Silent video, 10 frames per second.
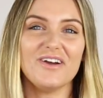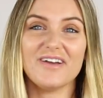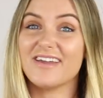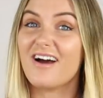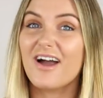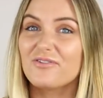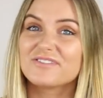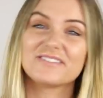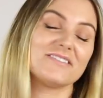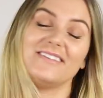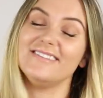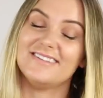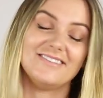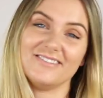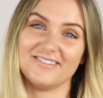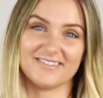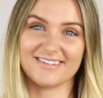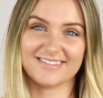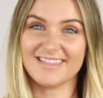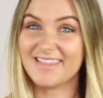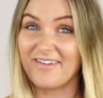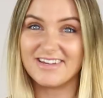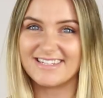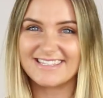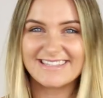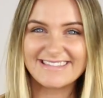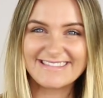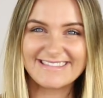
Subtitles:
And I will continue to use it because I love it.